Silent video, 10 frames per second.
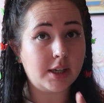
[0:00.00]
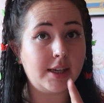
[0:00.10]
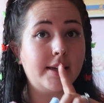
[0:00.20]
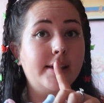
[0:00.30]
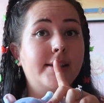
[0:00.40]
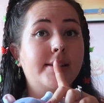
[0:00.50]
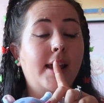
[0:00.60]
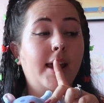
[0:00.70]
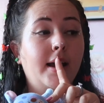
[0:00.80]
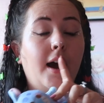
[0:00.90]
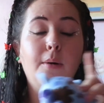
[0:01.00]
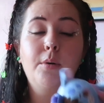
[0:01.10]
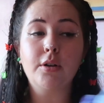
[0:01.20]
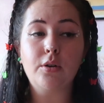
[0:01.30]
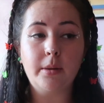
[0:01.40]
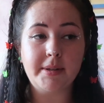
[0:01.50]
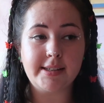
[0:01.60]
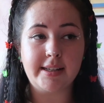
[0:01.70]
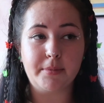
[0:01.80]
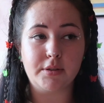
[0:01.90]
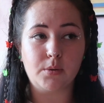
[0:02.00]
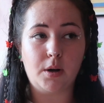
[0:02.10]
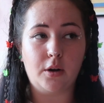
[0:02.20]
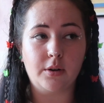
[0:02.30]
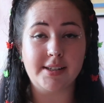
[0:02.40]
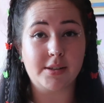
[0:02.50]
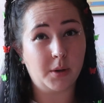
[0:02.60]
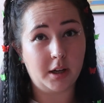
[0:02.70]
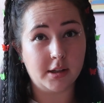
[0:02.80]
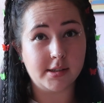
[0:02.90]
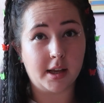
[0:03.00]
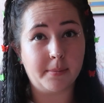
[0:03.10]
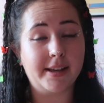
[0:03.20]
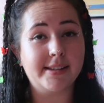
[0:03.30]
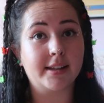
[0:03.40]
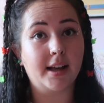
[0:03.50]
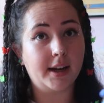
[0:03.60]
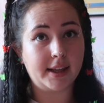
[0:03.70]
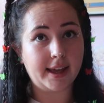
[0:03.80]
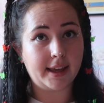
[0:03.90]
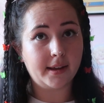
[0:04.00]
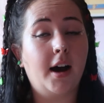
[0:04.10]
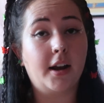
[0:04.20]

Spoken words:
He is a, I want to call him a cinnamon swirl because that's what he looks like, but he's like a honey cake.